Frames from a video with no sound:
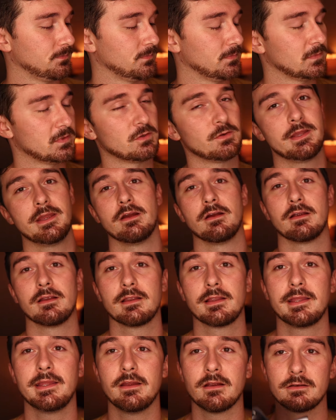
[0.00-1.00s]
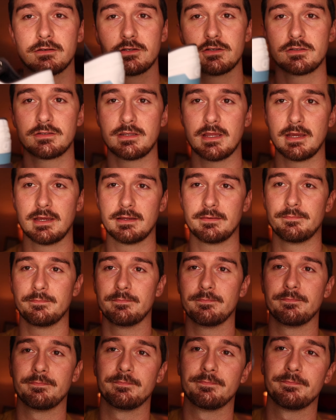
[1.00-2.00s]
So here, just,
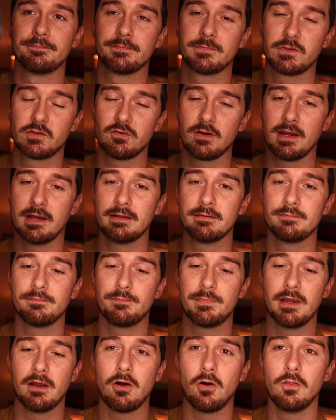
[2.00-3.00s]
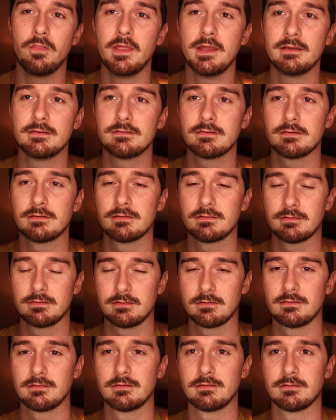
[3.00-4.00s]
try to hold these.
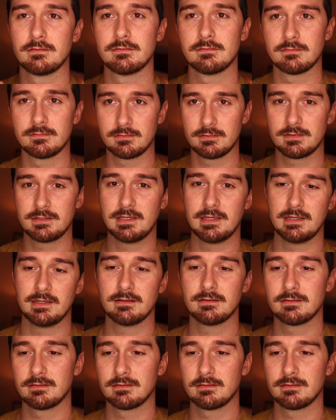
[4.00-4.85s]
See?